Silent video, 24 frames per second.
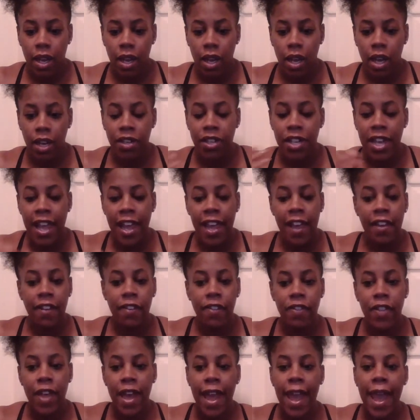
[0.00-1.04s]
a
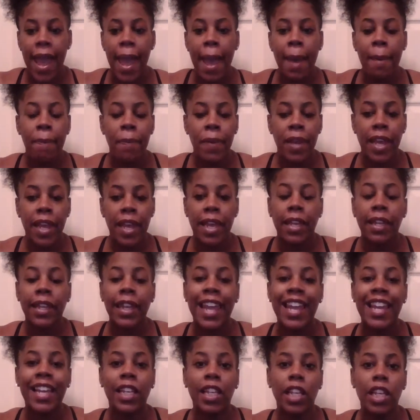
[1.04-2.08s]
death that happened in
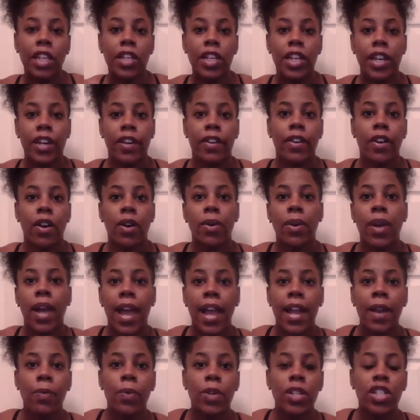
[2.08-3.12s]
Lake Lanier,
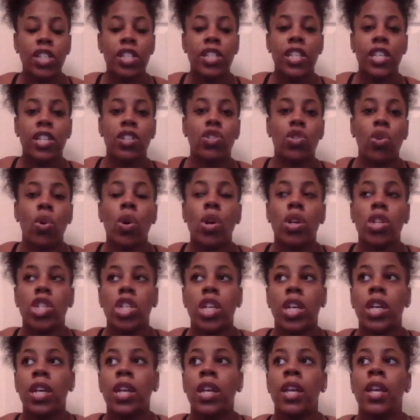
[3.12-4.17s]
okay, which is in
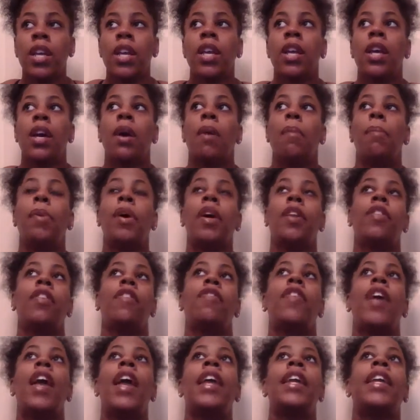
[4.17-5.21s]
Georgia. But the
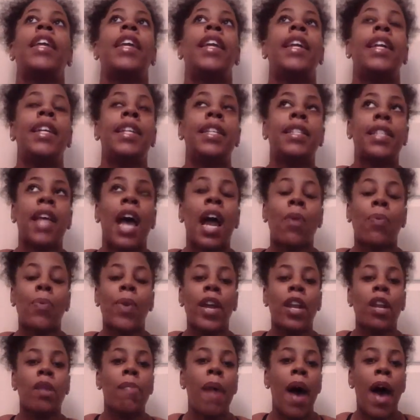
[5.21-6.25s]
thing is, I
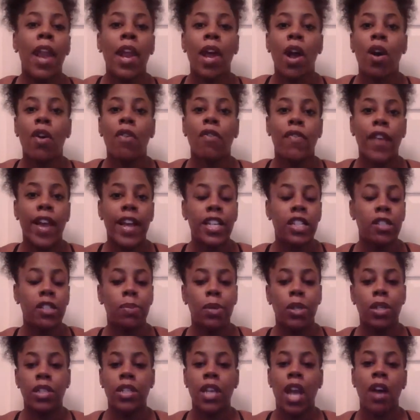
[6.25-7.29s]
read about it on
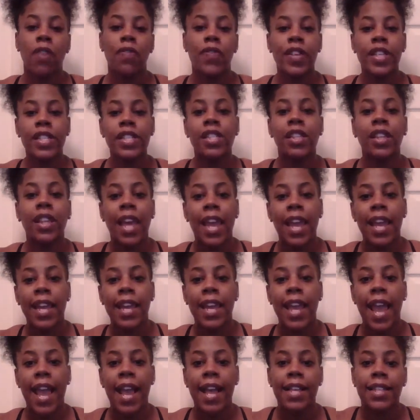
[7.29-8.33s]
Facebook. Y'all, this lake
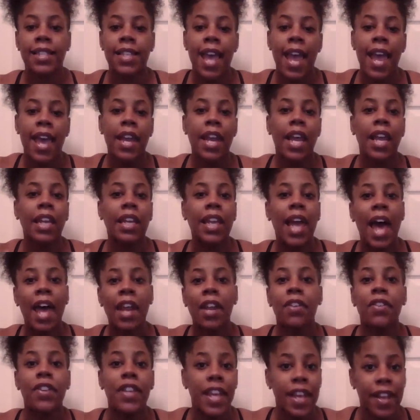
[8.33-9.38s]
has had a lot
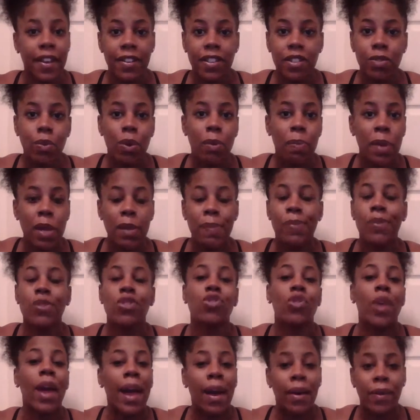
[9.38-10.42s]
of deaths with people
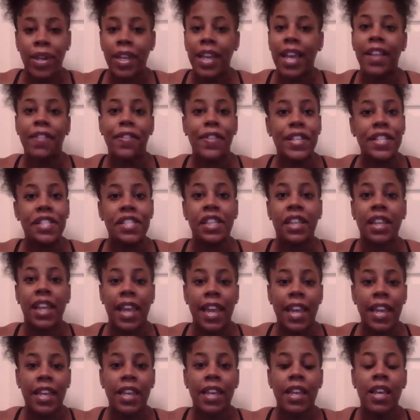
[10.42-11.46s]
drowning at this
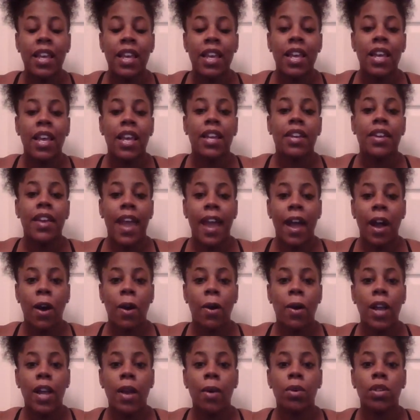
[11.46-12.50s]
lake.
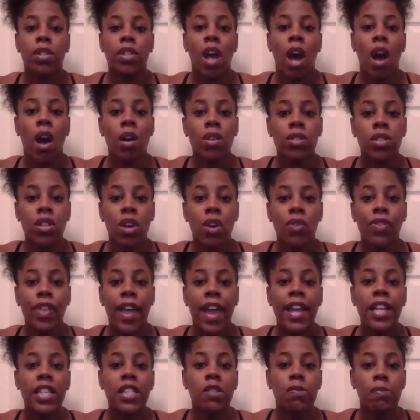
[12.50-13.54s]
Now, it was also
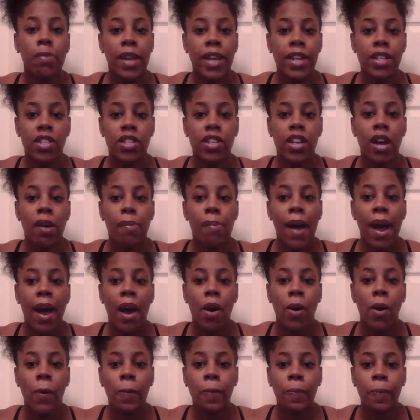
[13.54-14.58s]
things mentioned
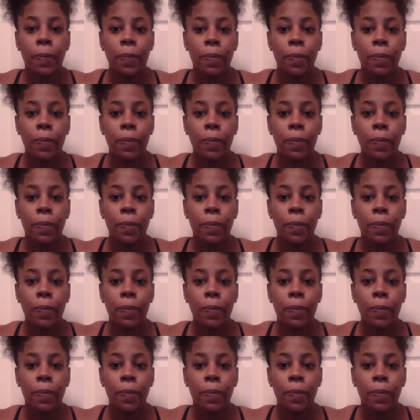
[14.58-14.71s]
about